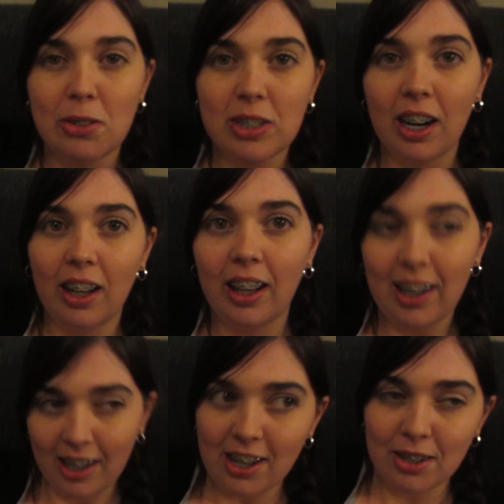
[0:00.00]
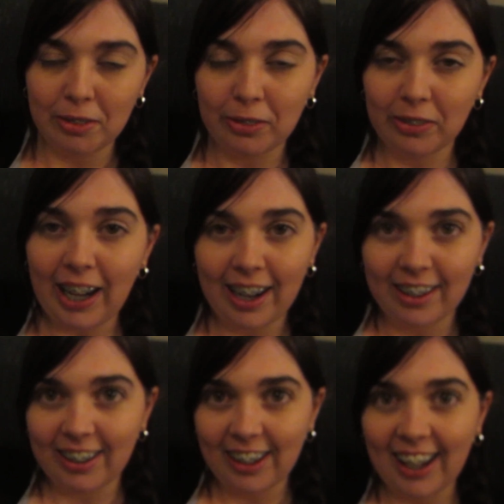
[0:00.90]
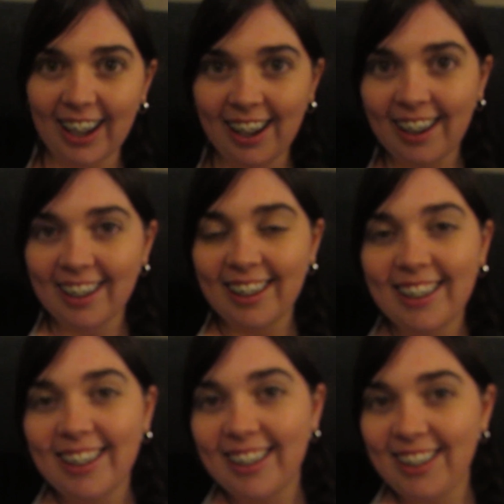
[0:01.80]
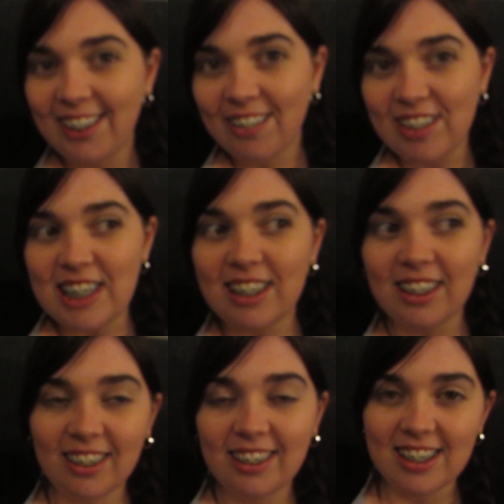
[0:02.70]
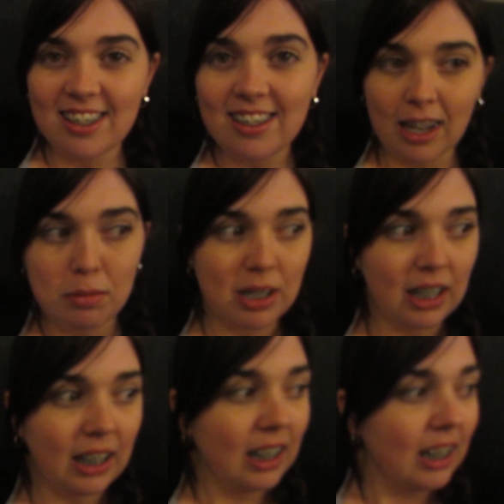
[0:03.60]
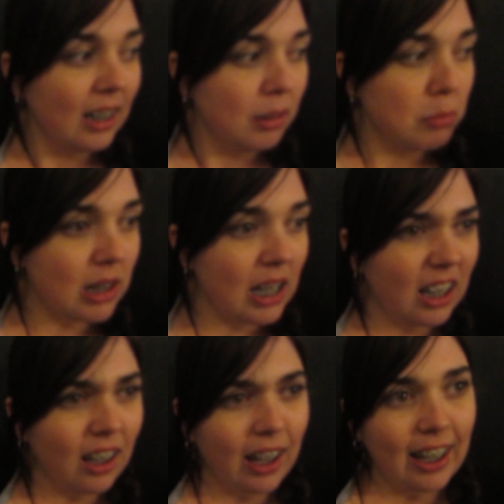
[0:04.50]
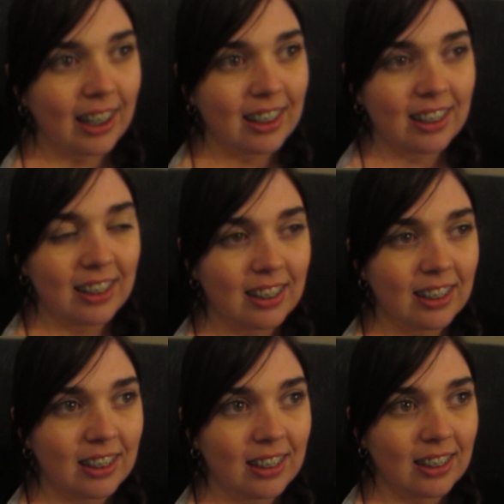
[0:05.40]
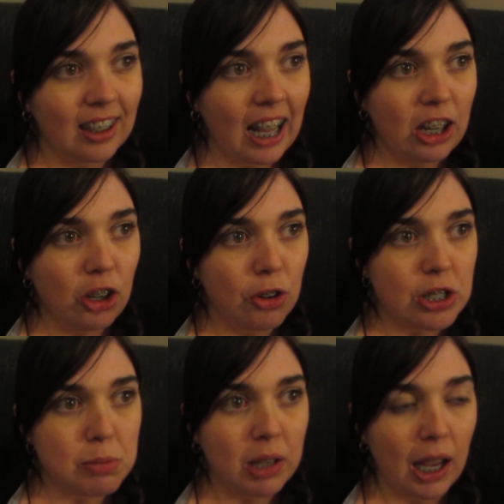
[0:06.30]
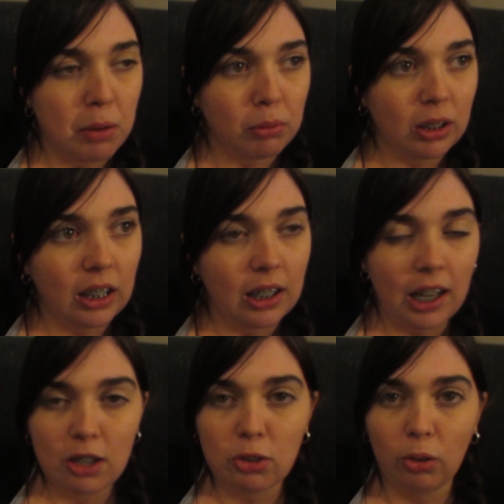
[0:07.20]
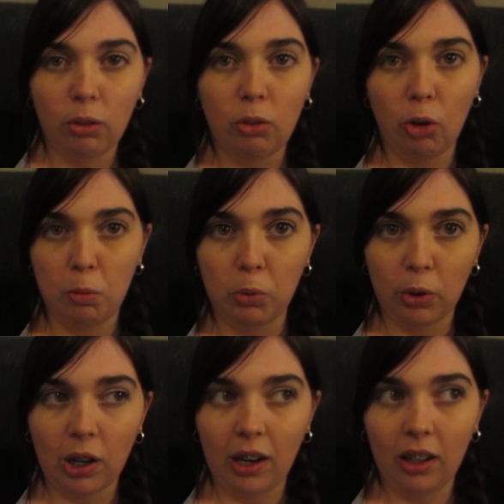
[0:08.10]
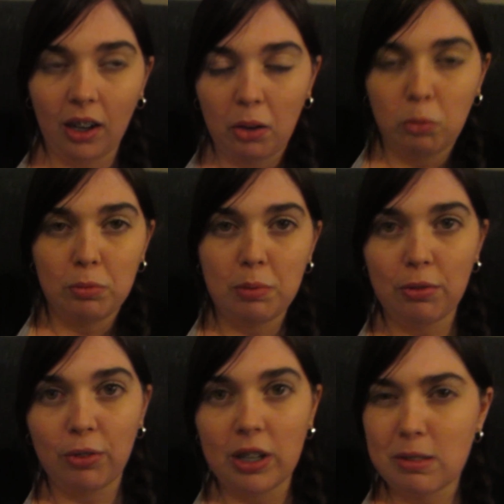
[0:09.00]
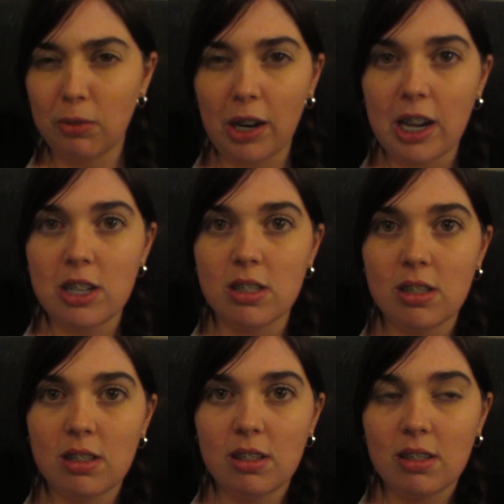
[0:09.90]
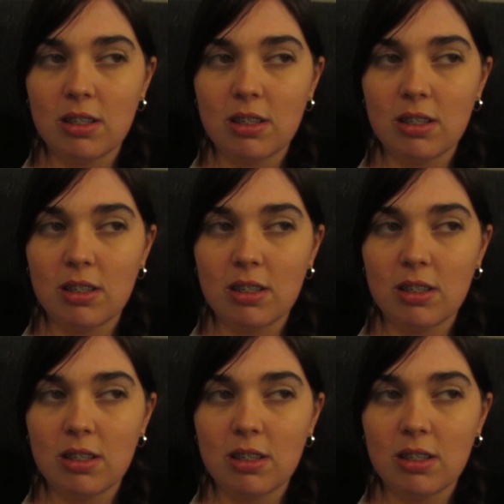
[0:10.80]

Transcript: you was kind of like, oh wow, okay, you're real. This is happening. But then like I don't know, it just became really natural and normal, kind of like we've been friends for ages.